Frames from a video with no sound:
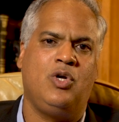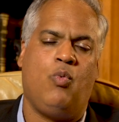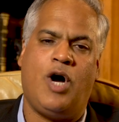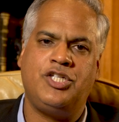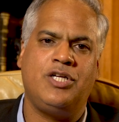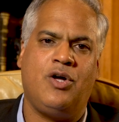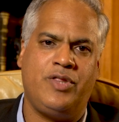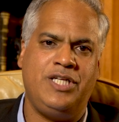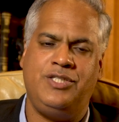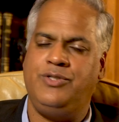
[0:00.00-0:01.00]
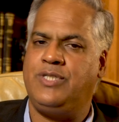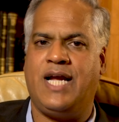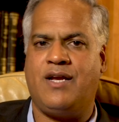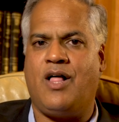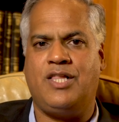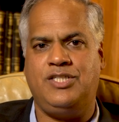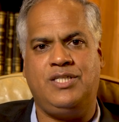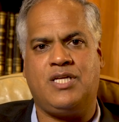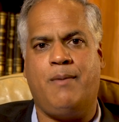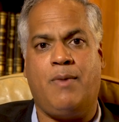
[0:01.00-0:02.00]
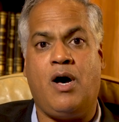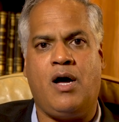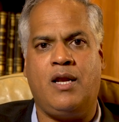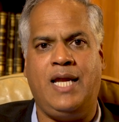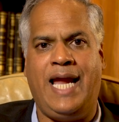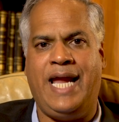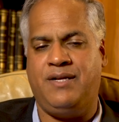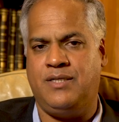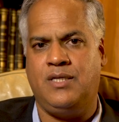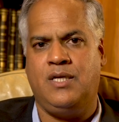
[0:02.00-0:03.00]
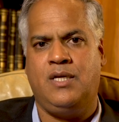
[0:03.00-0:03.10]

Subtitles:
watching all these new technologies come on and